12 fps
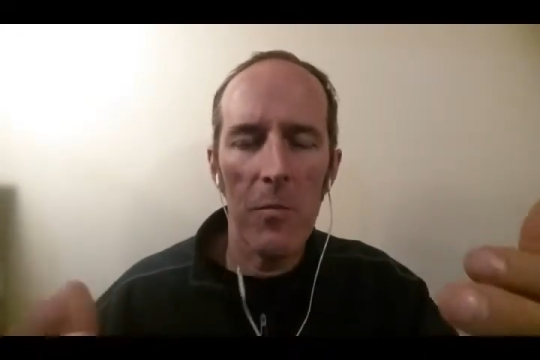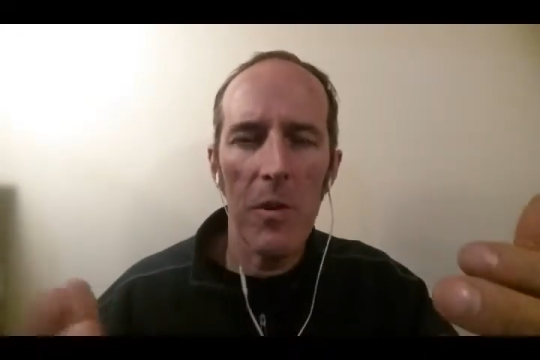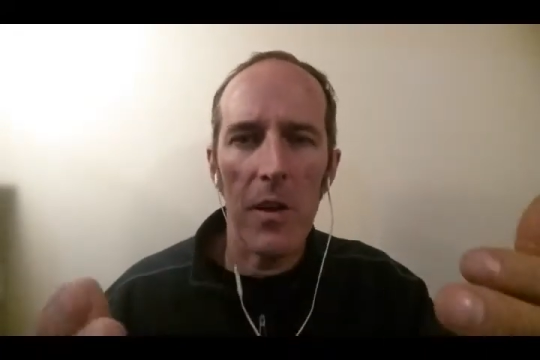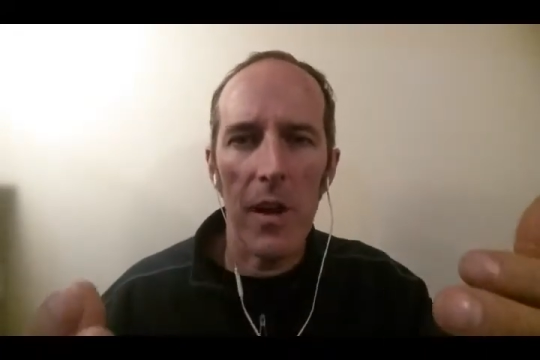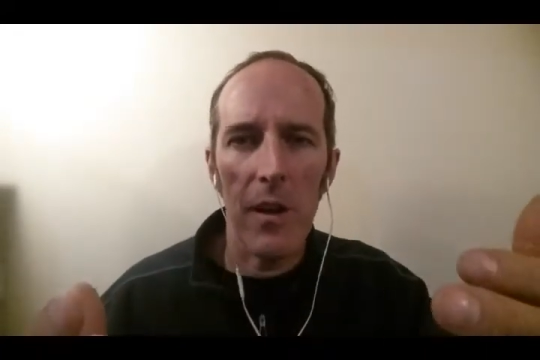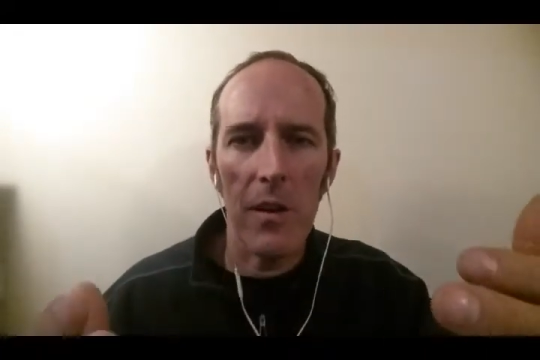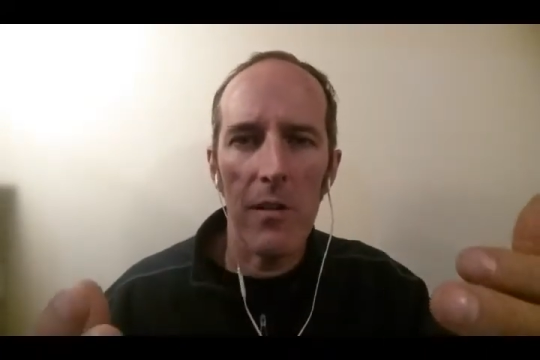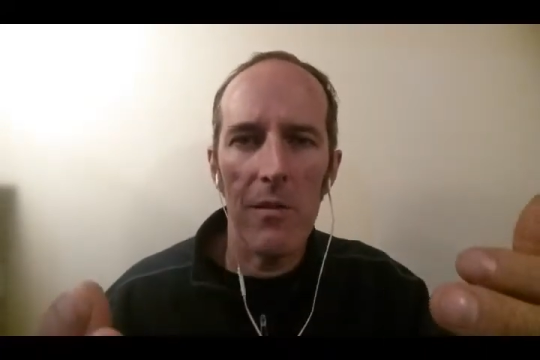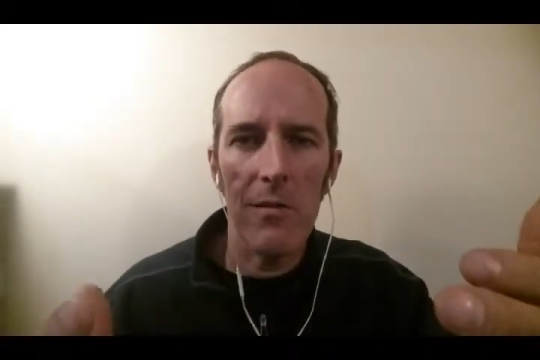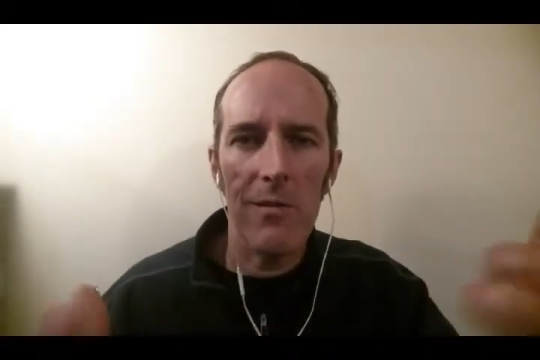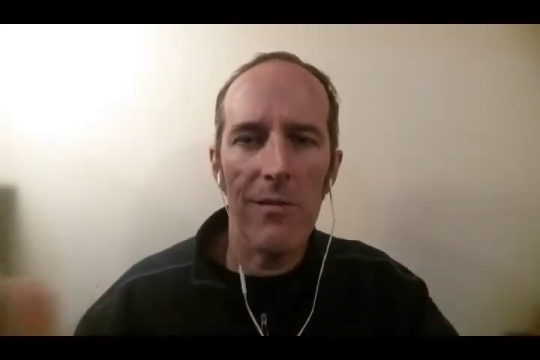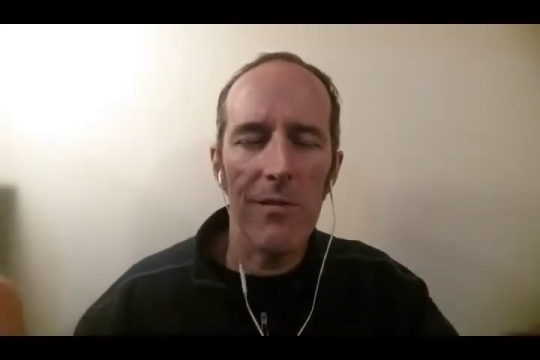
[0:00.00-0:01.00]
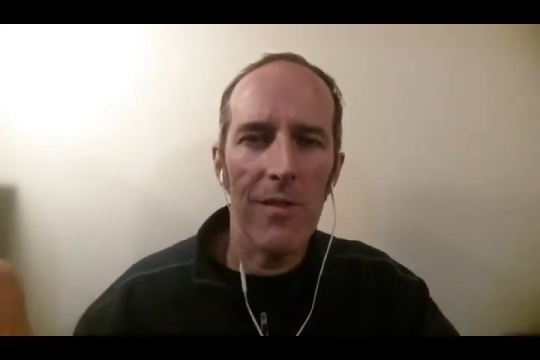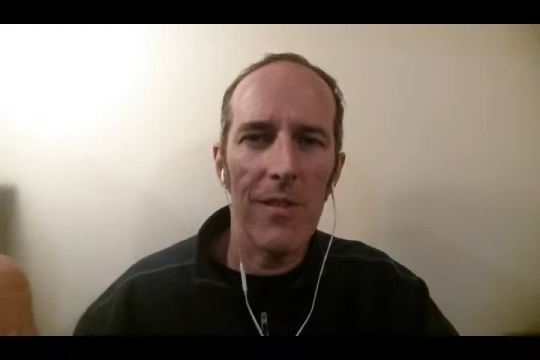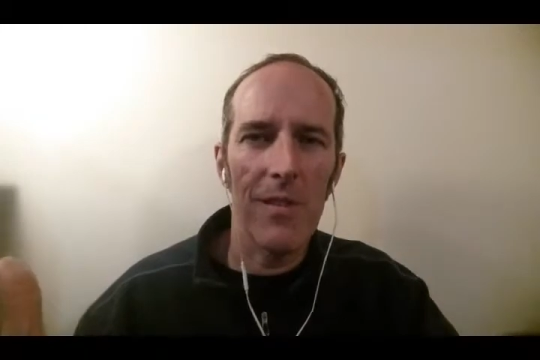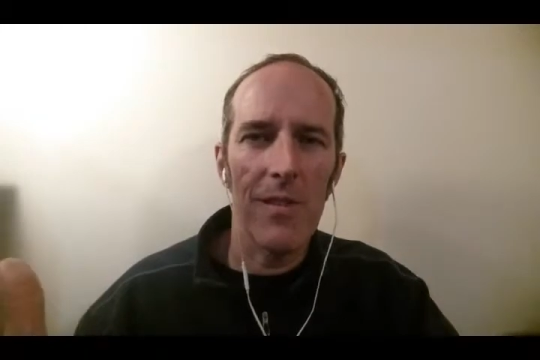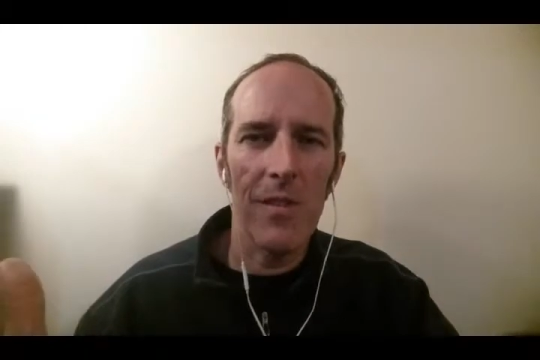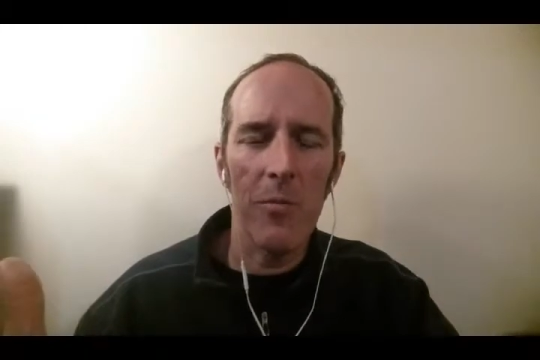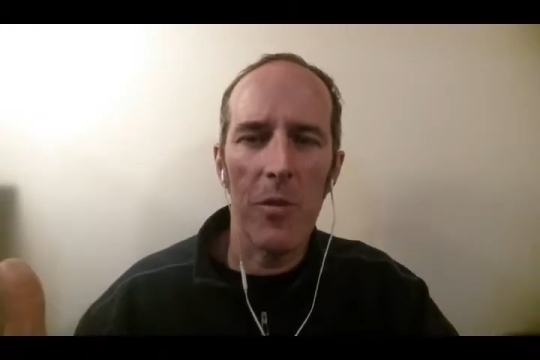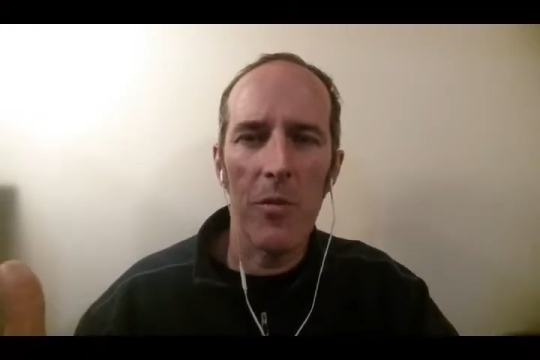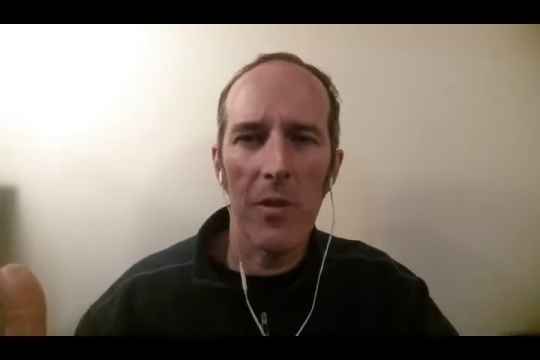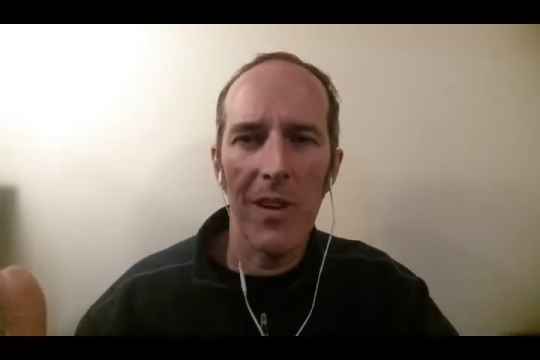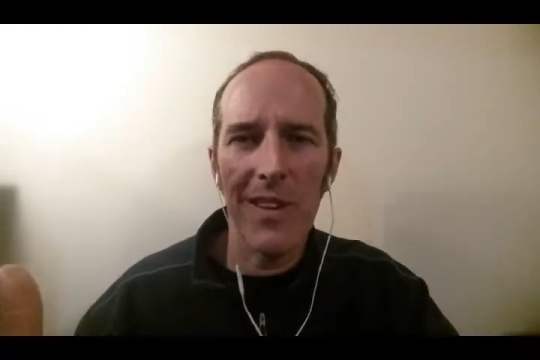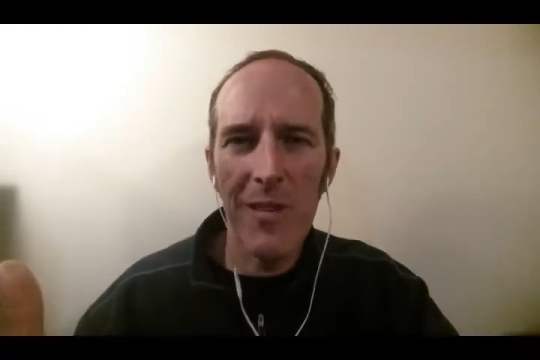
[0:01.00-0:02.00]
communicated. Simple,
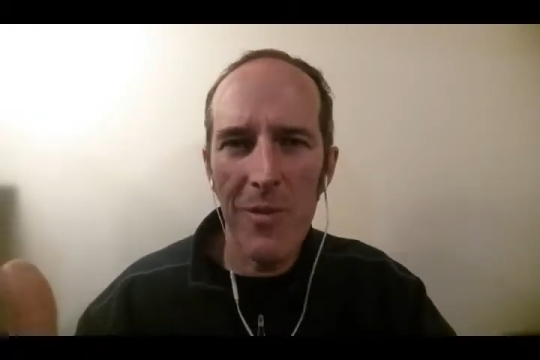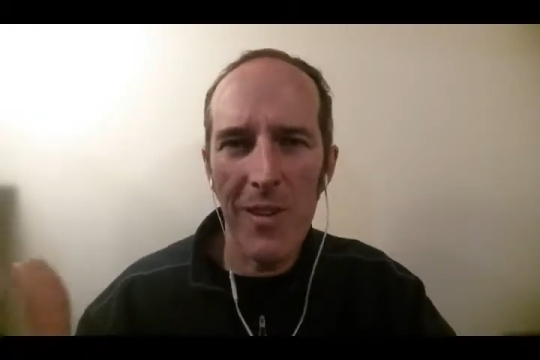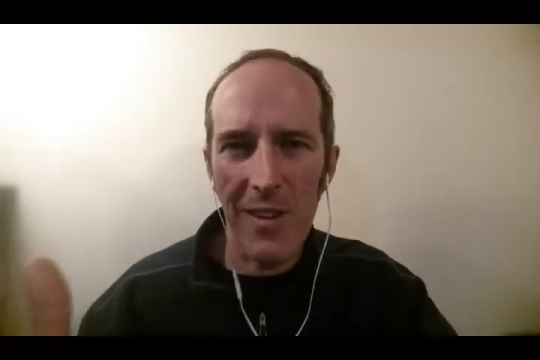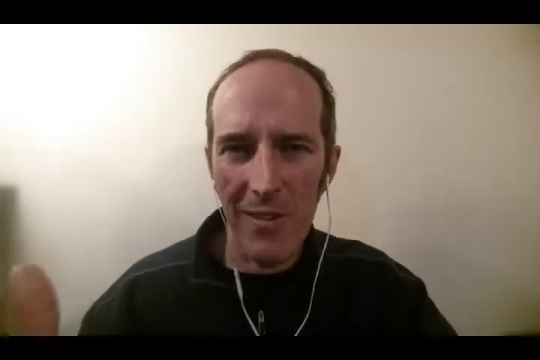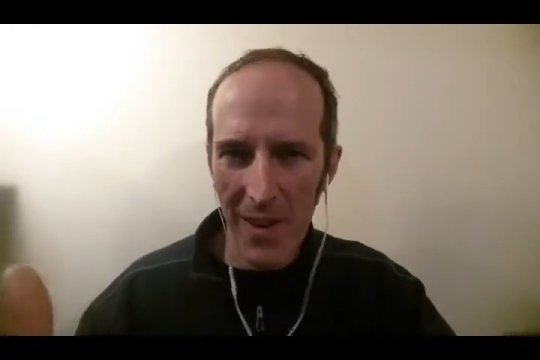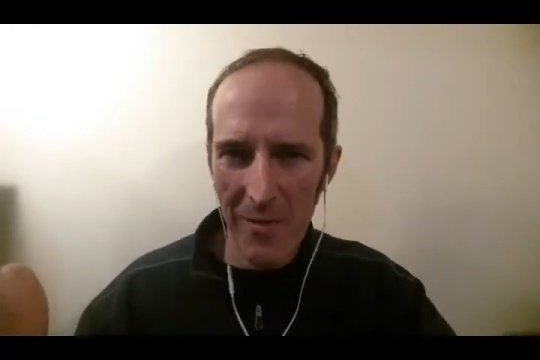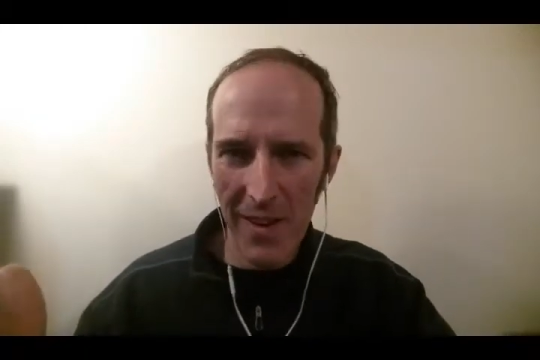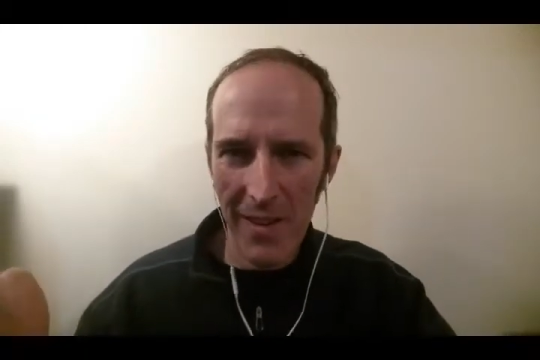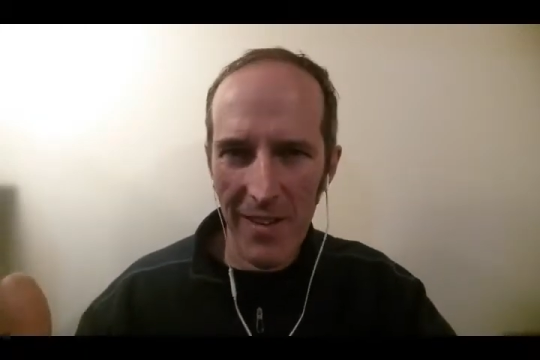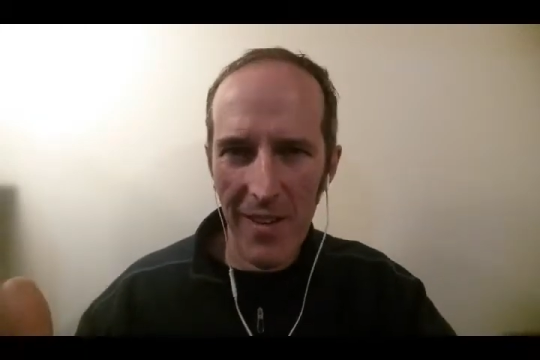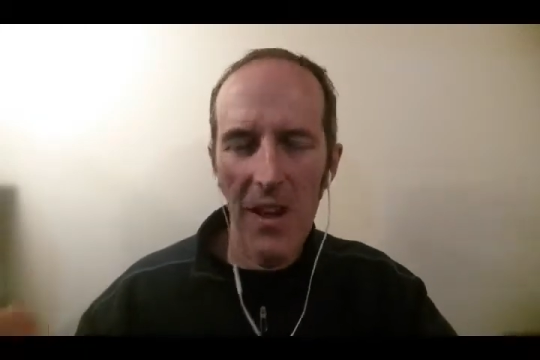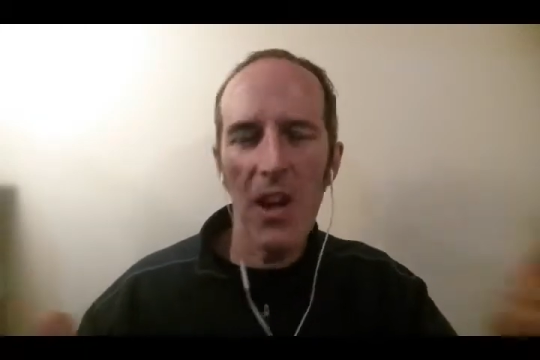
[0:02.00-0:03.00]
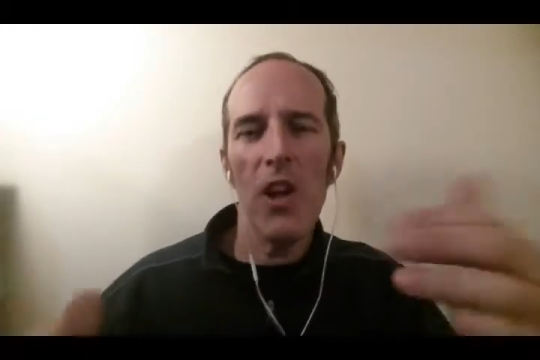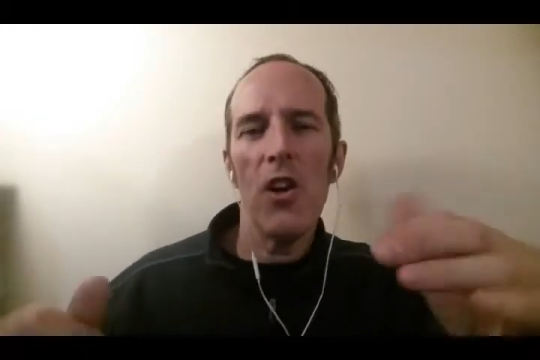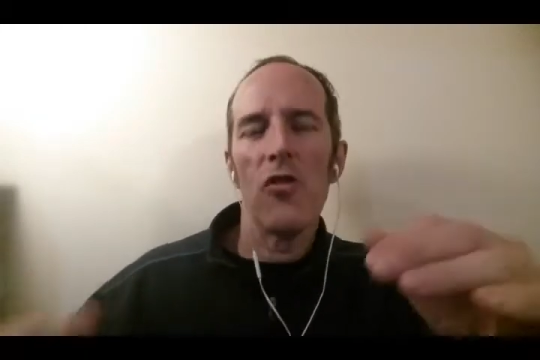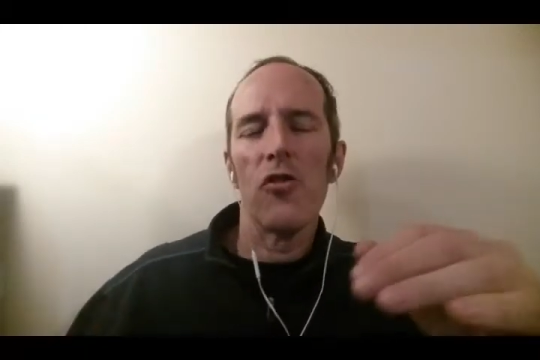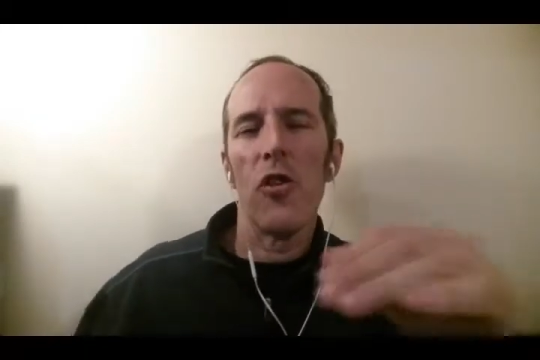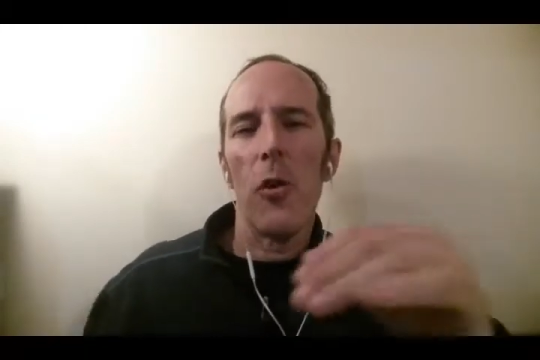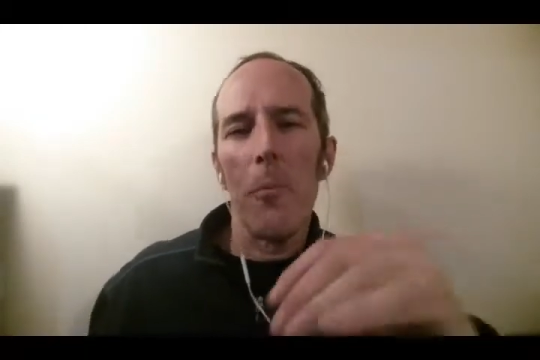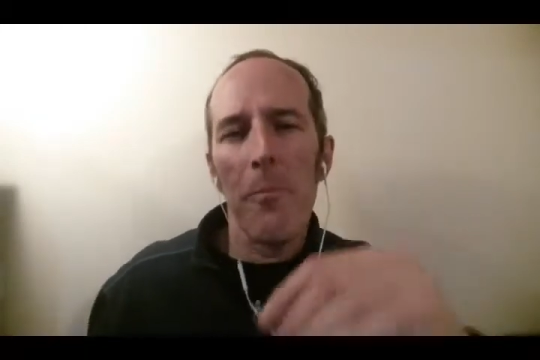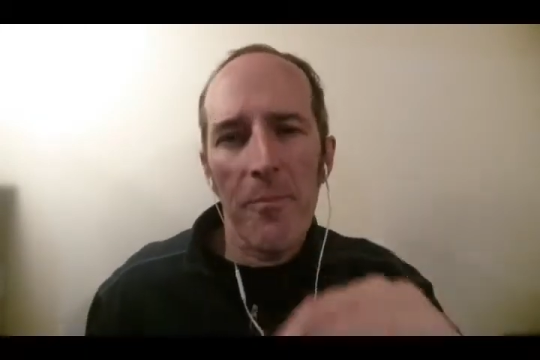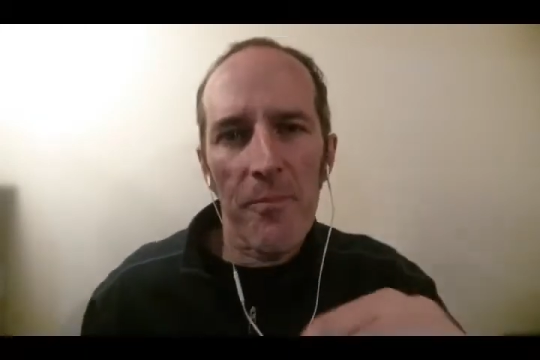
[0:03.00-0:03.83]
easy peasy, right, man? So,